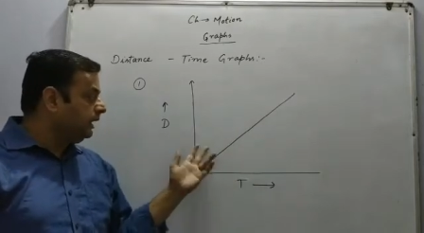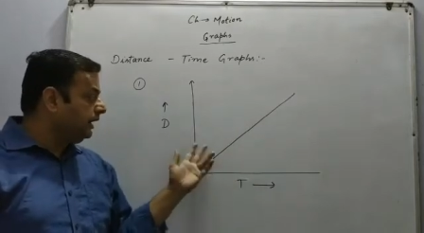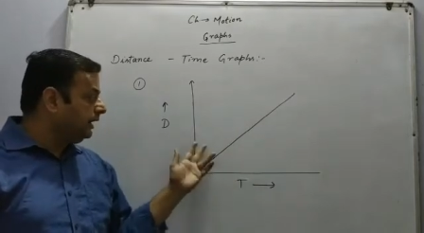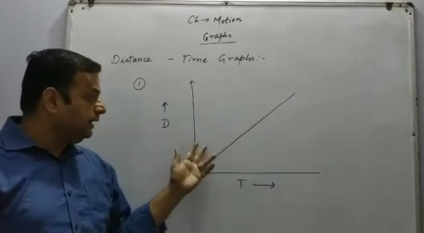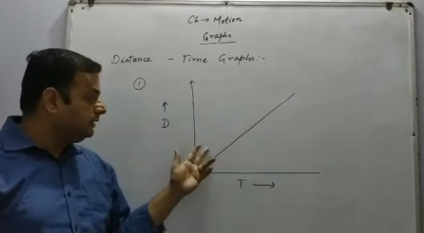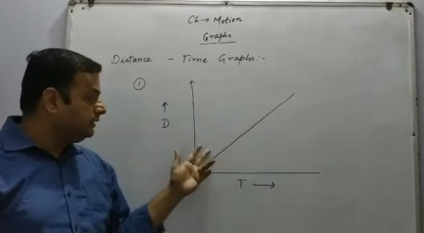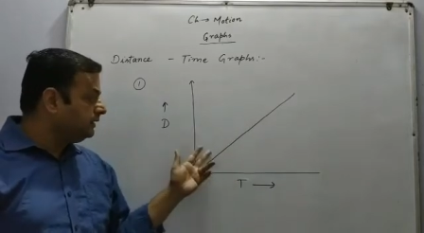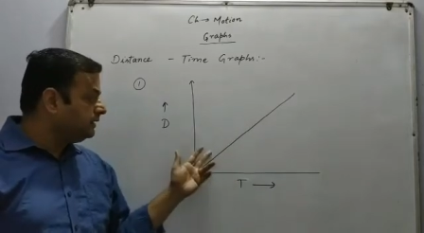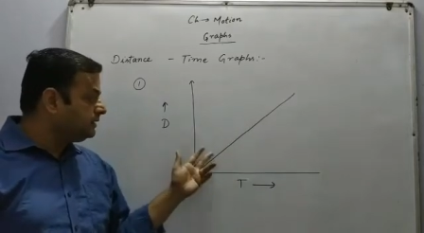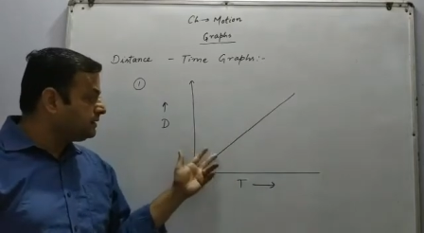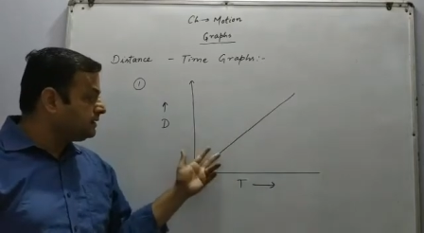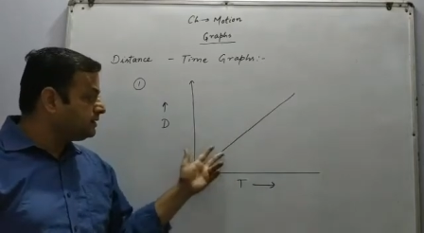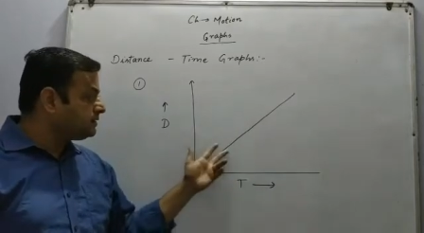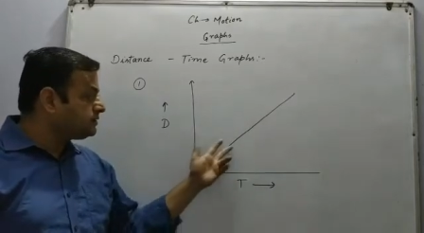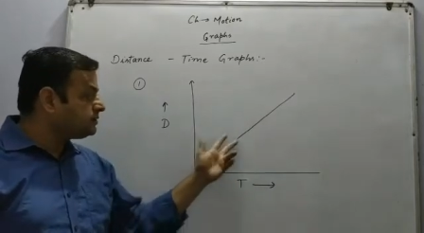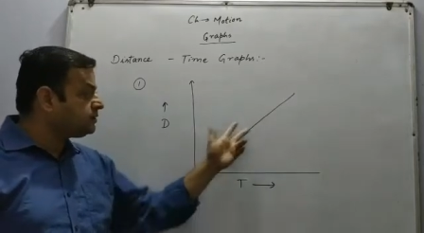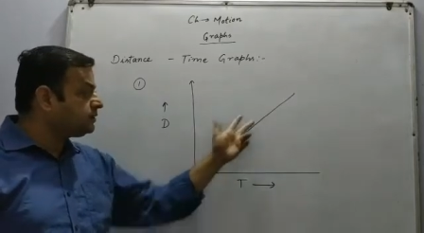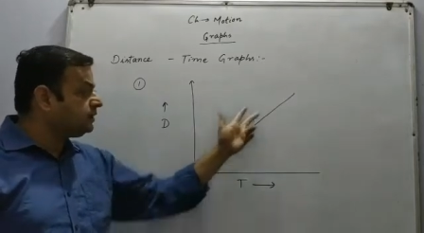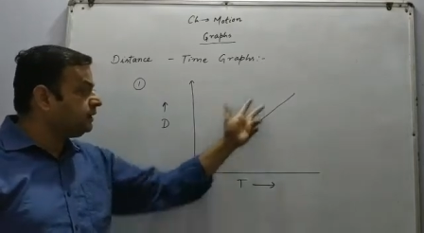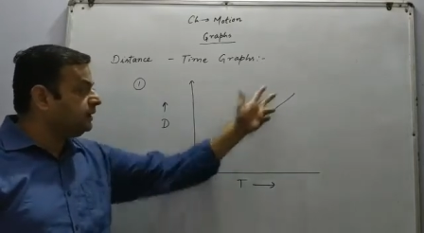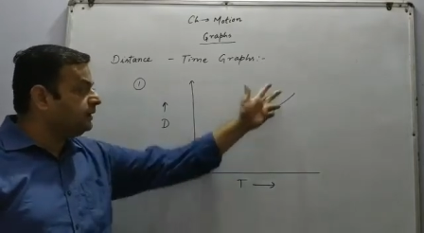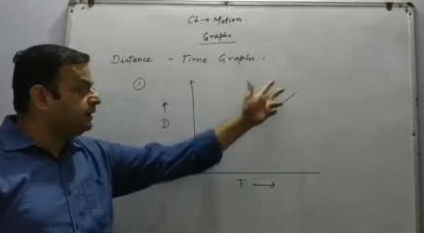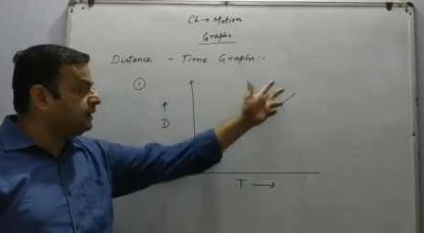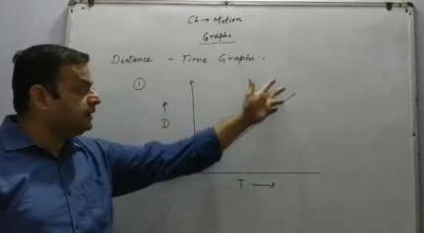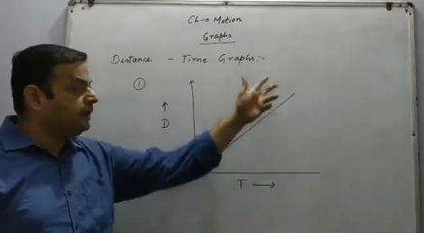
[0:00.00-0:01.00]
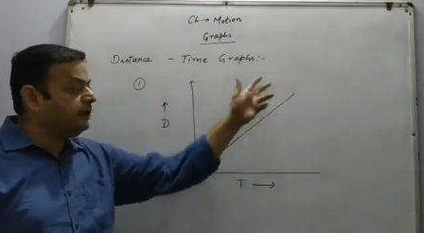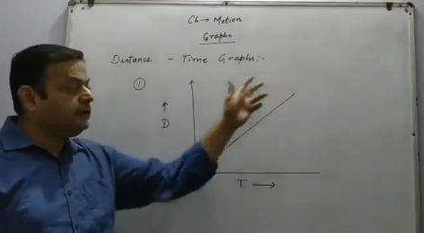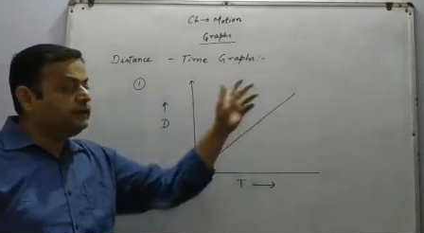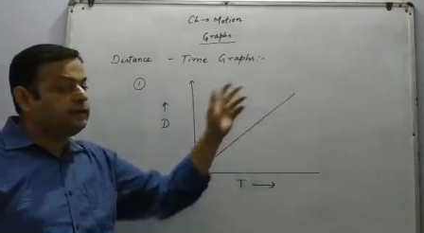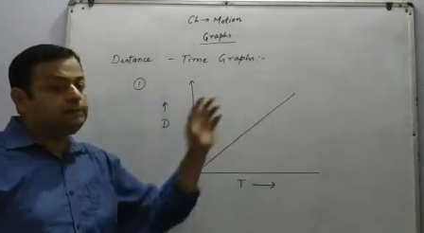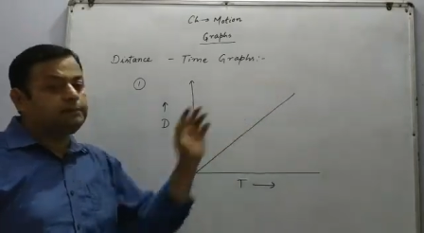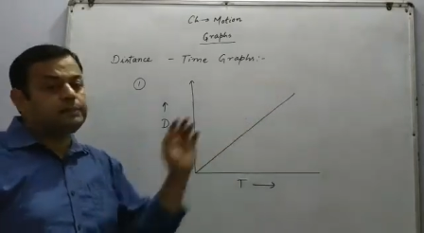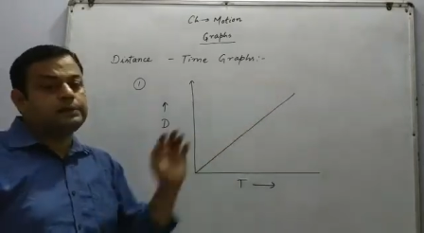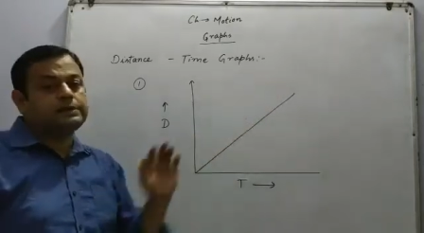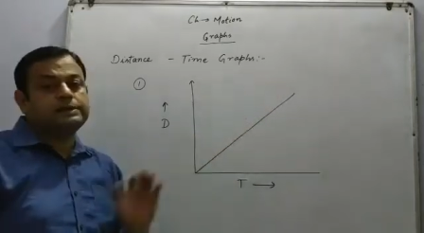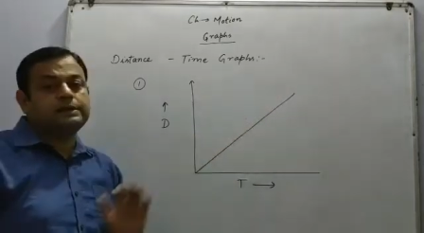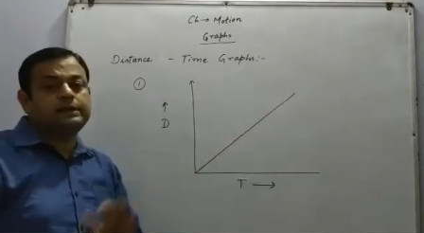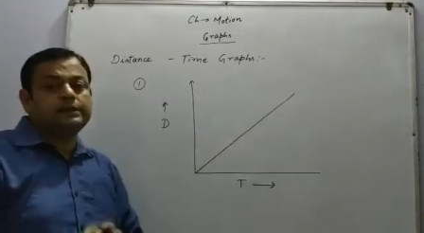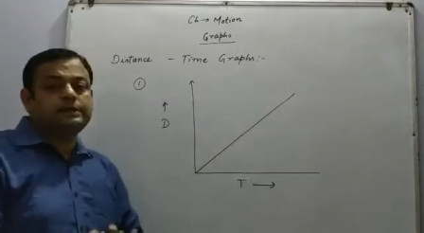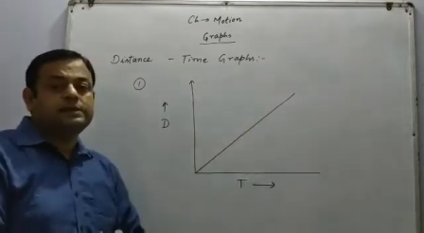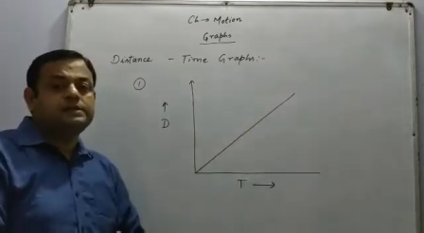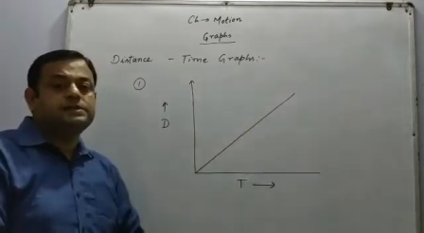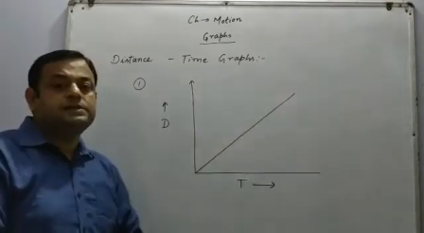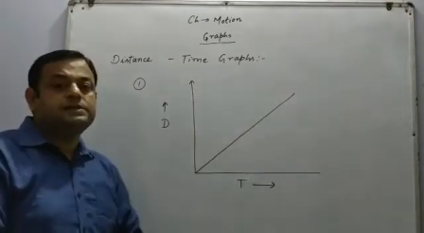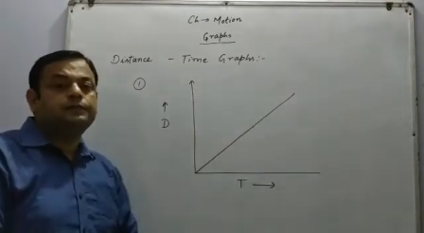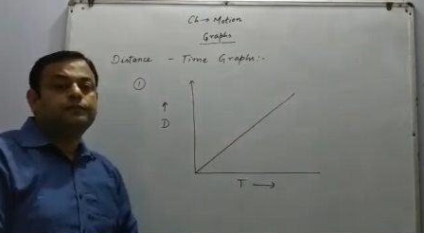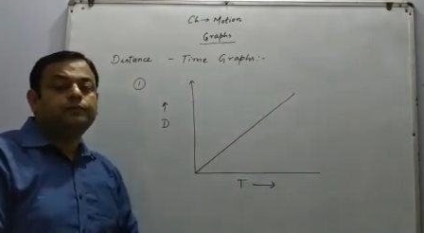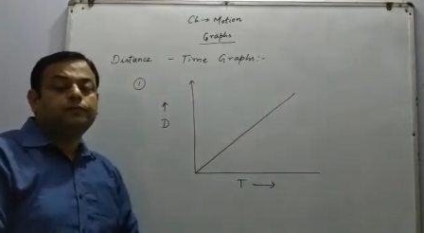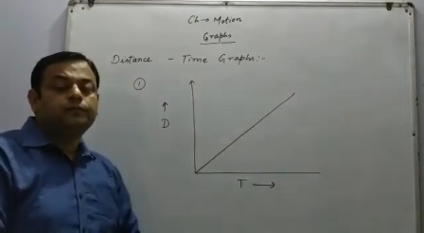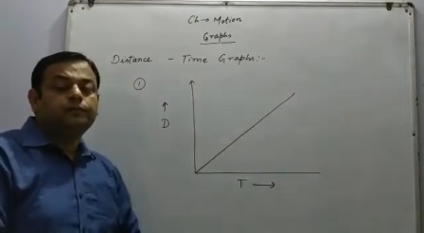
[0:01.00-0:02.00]
and this straight line
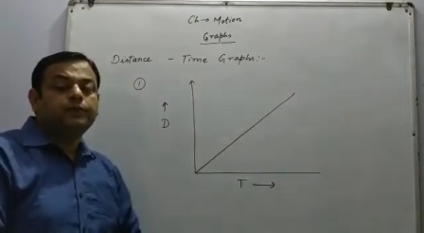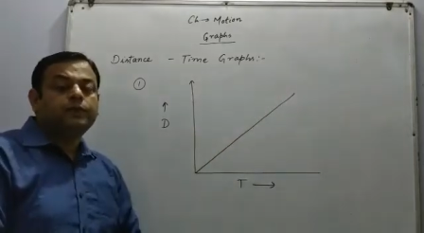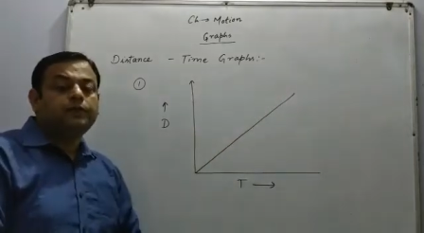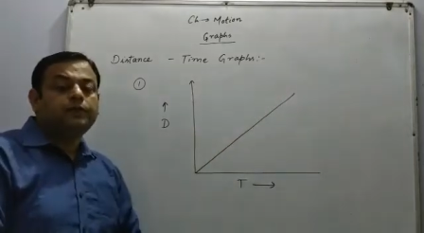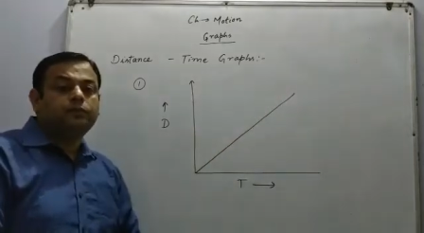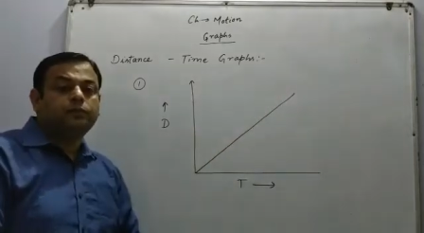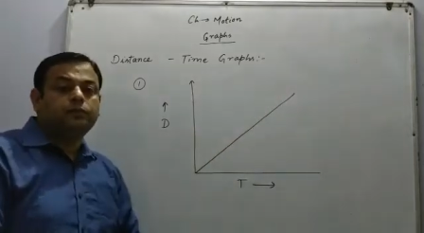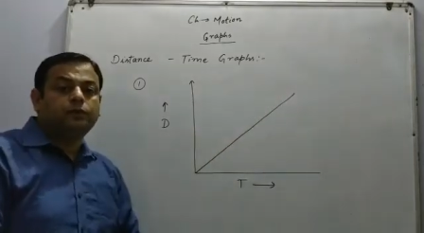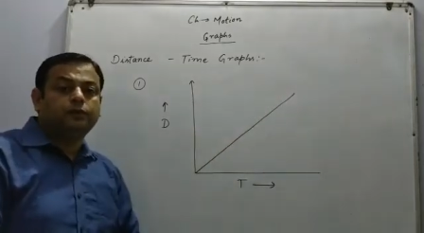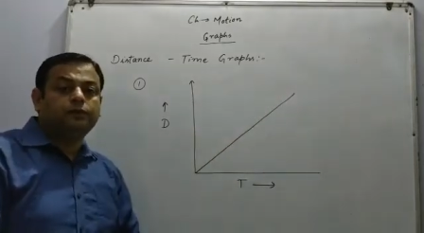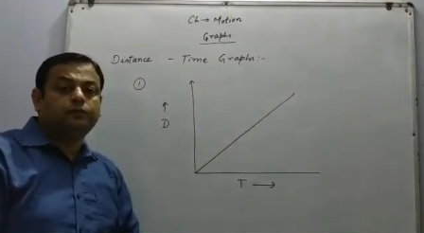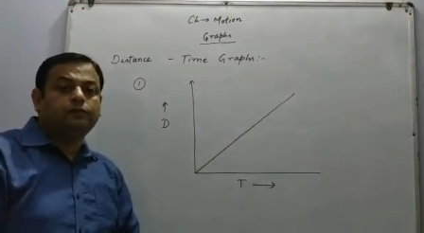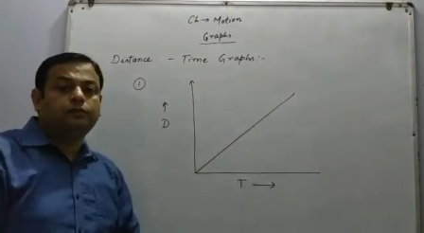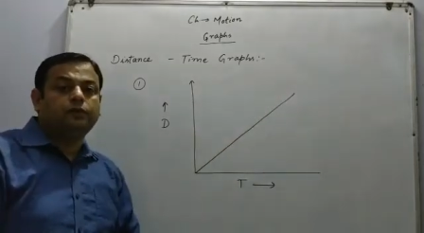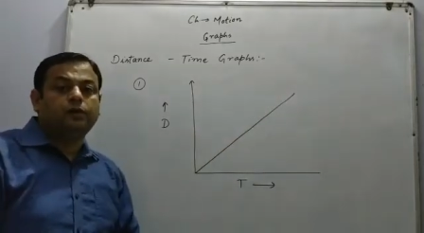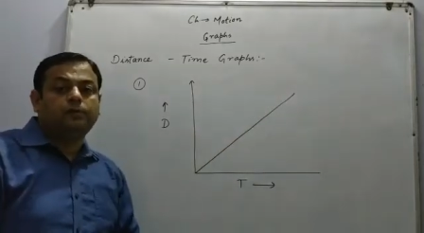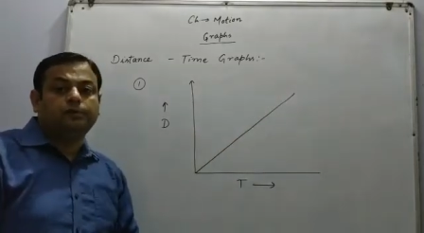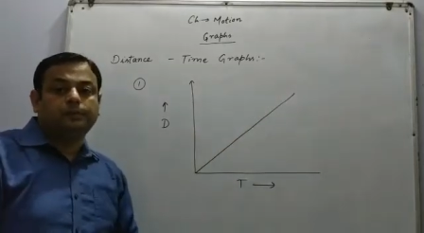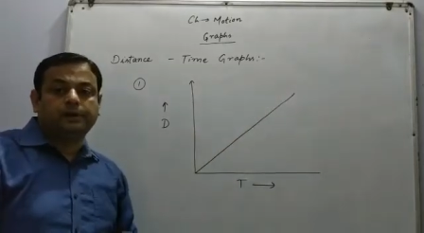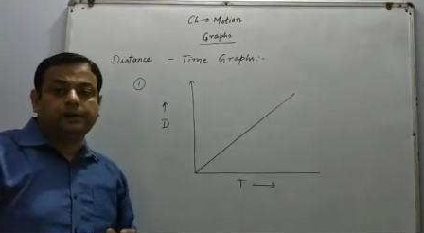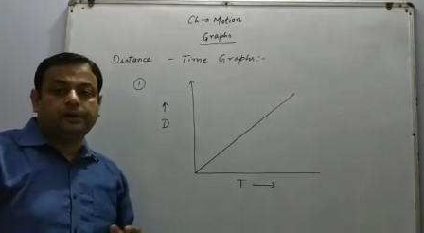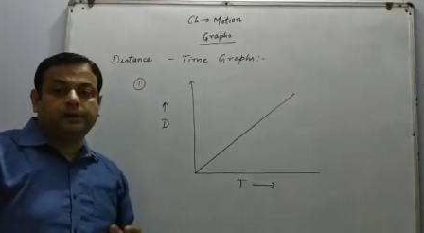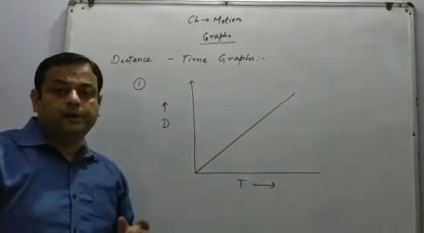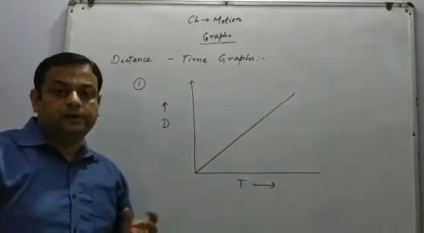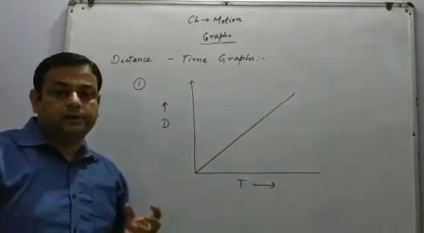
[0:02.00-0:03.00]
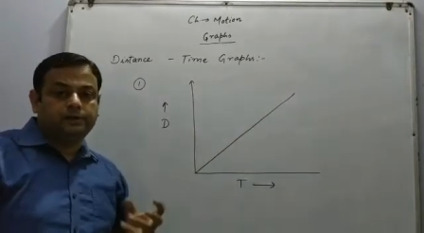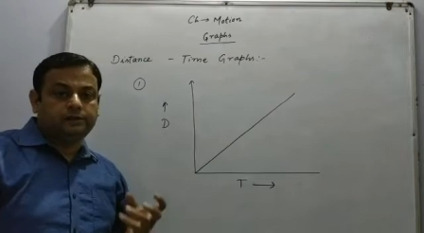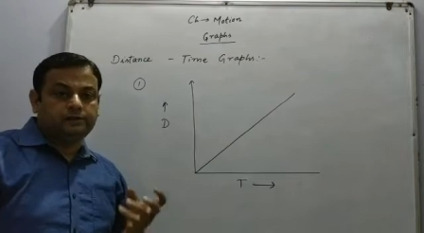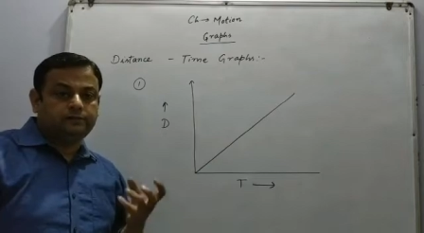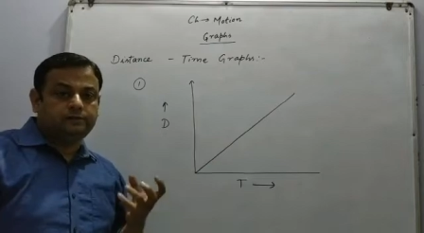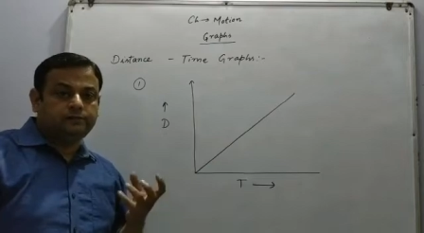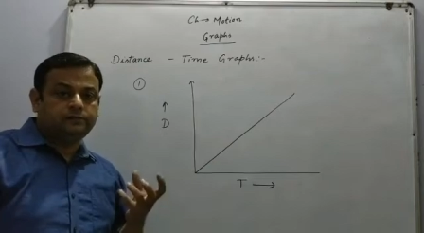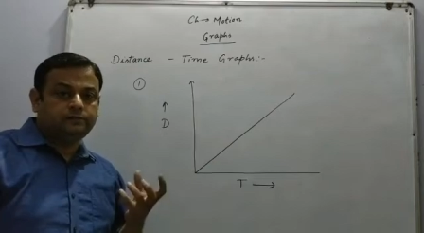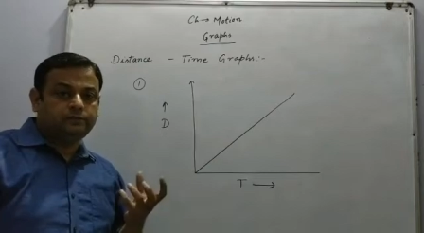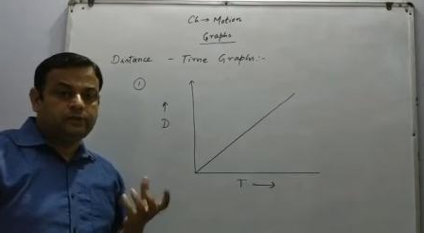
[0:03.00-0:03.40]
represents uniformity.